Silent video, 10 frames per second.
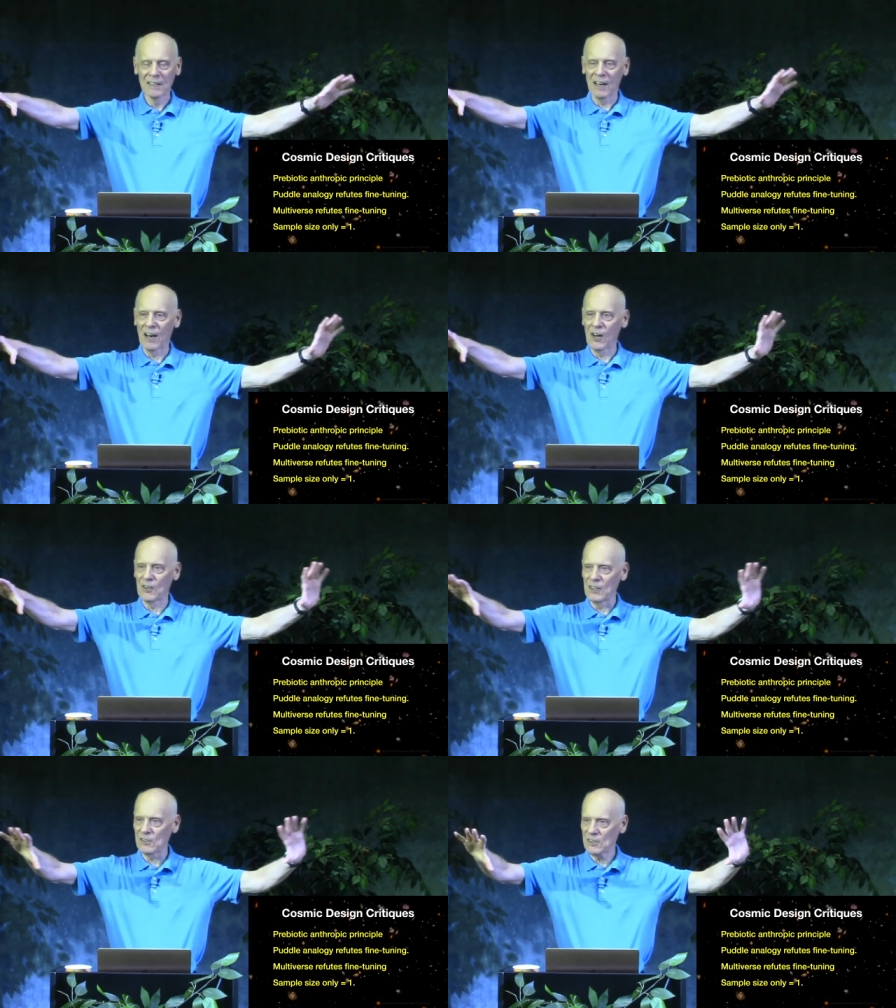uh,
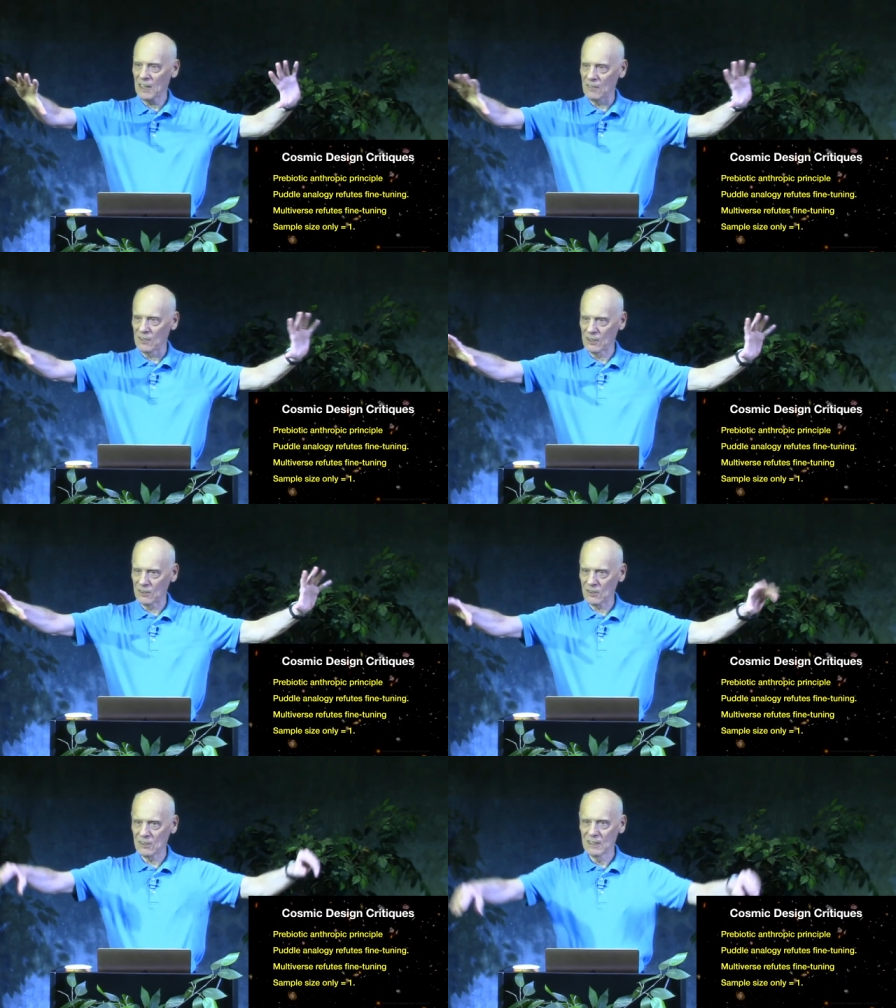this
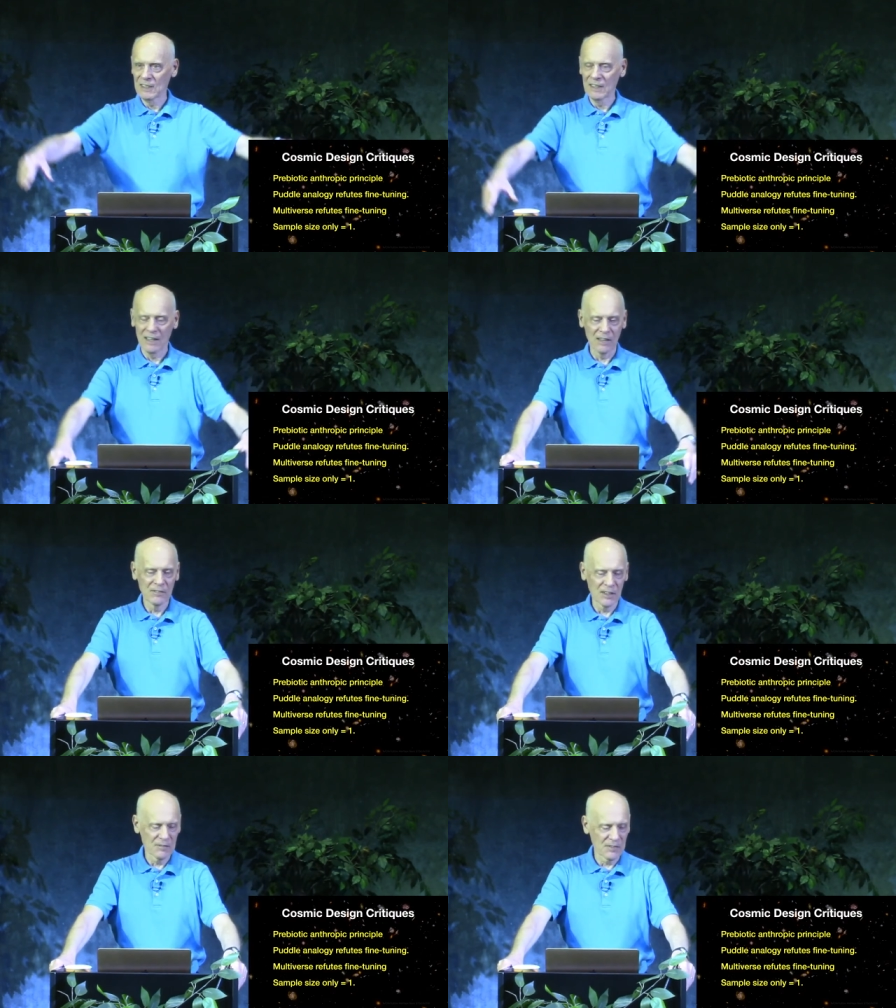evidence of
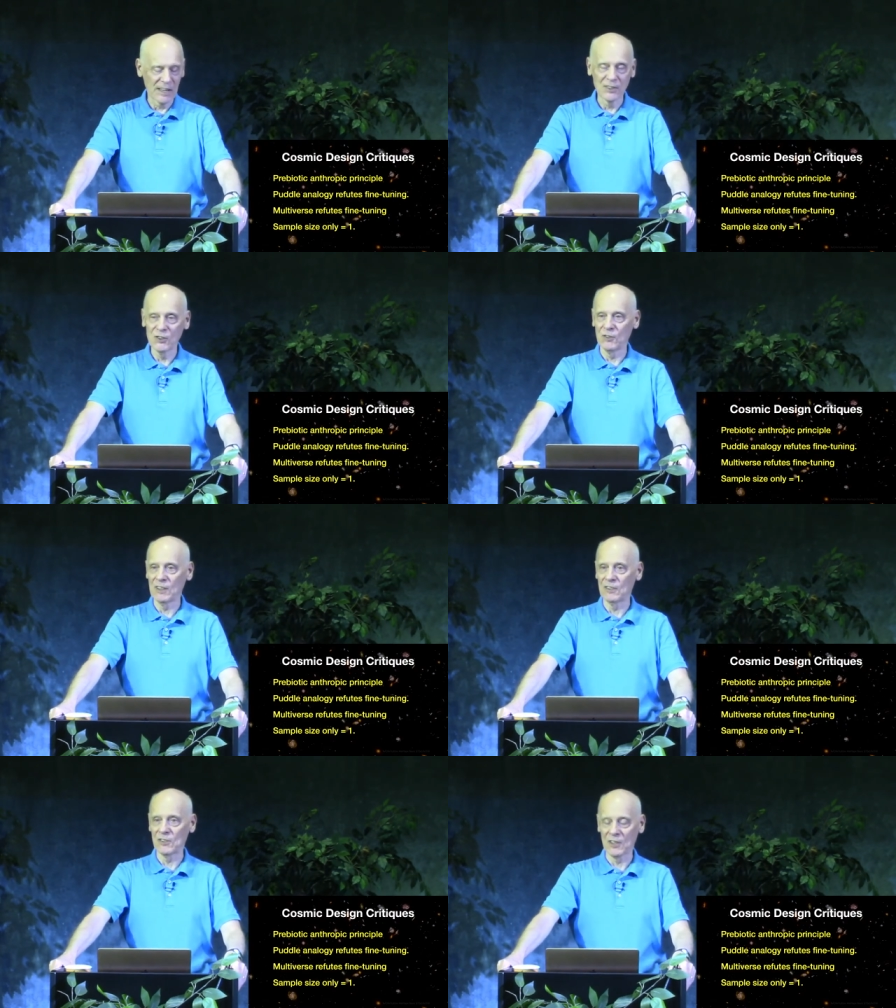the fine
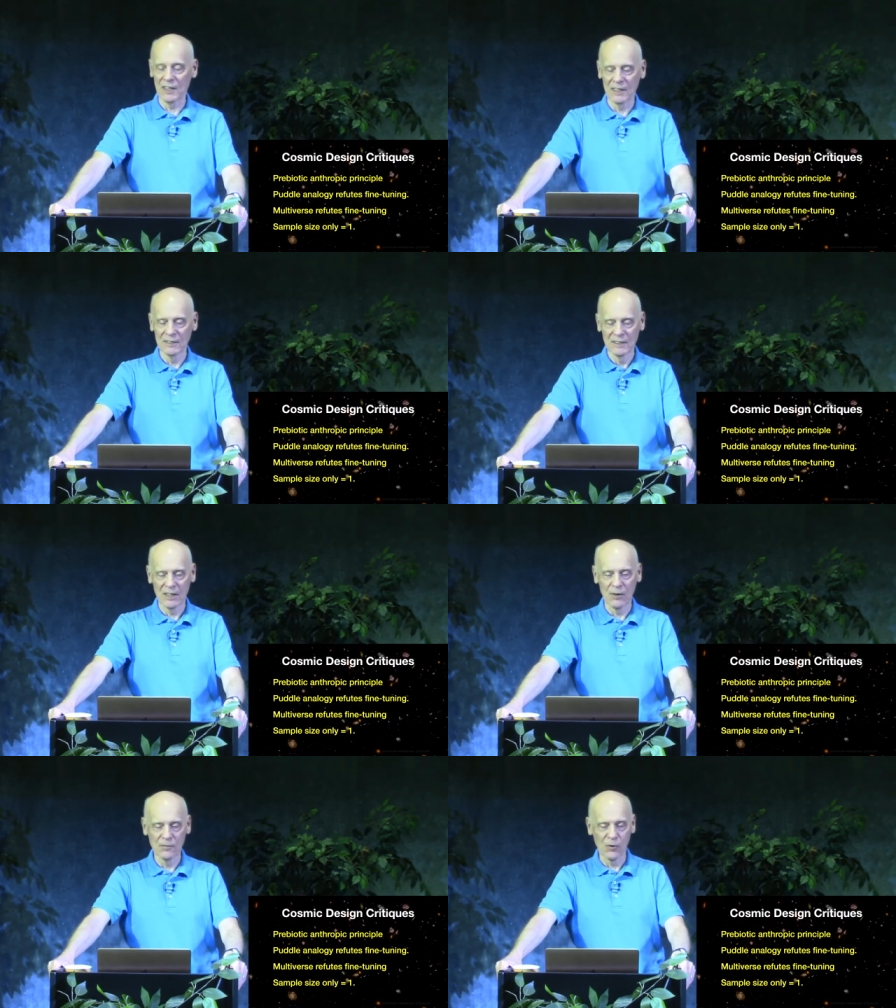tuning design
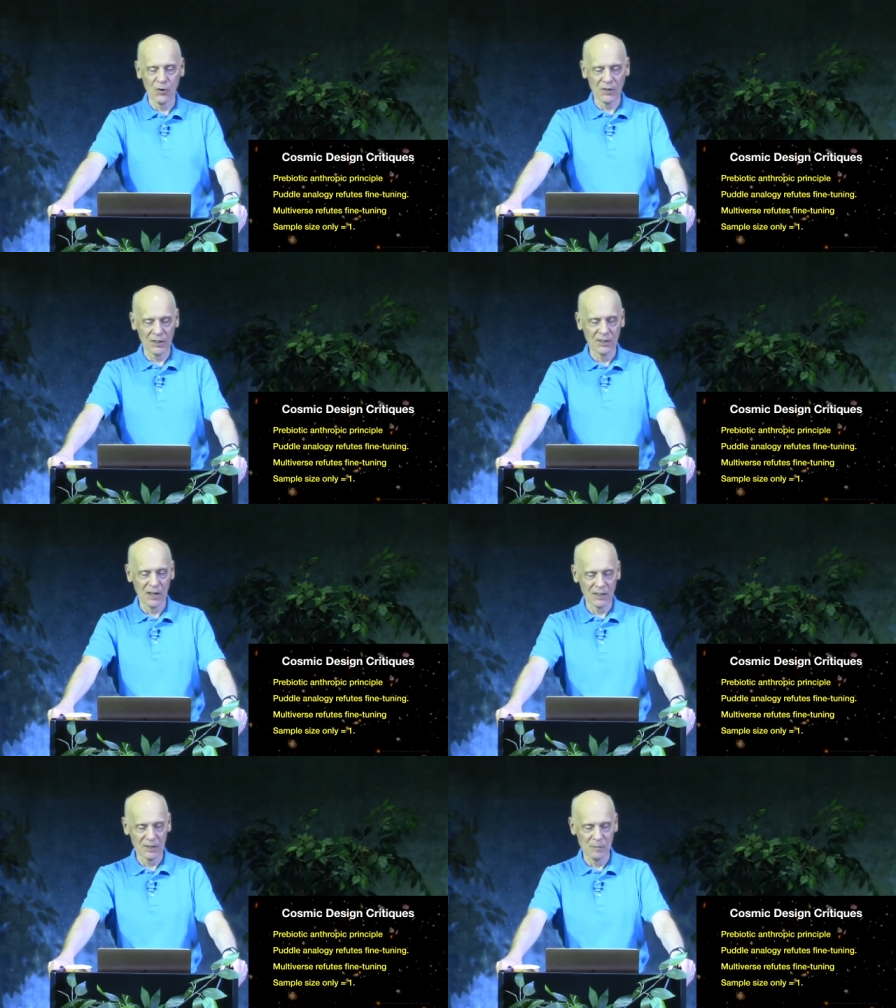uh, for the
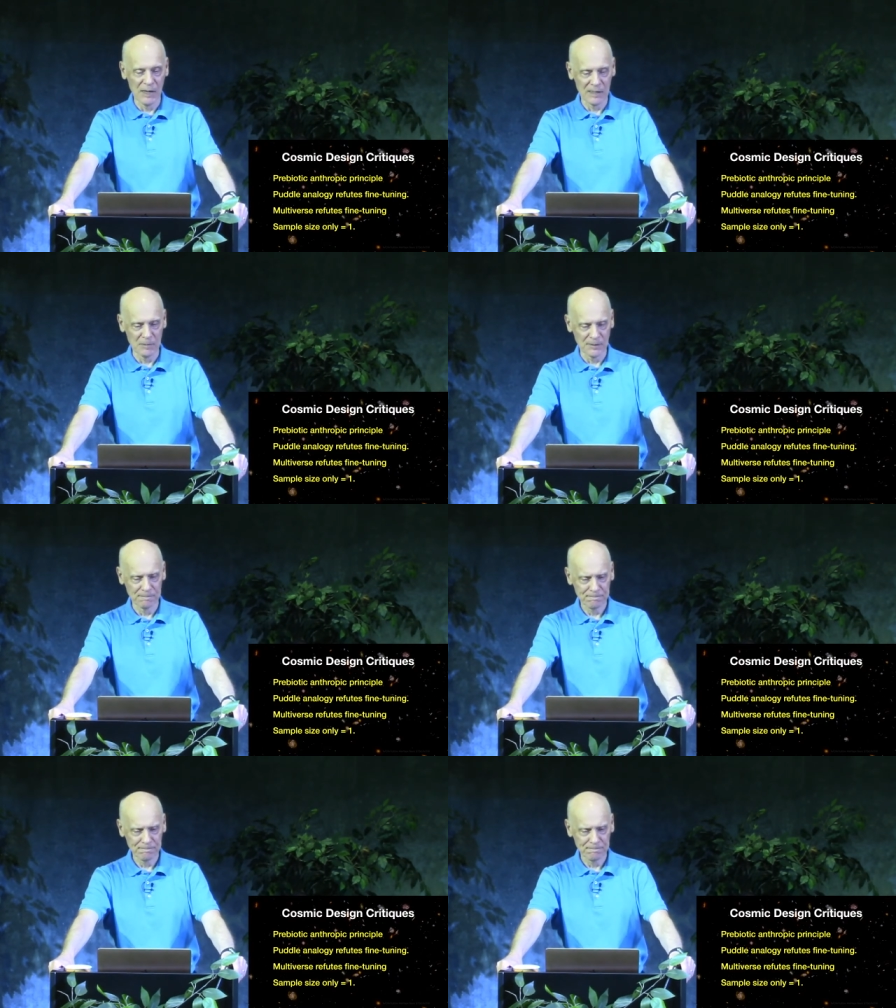God of the Bible.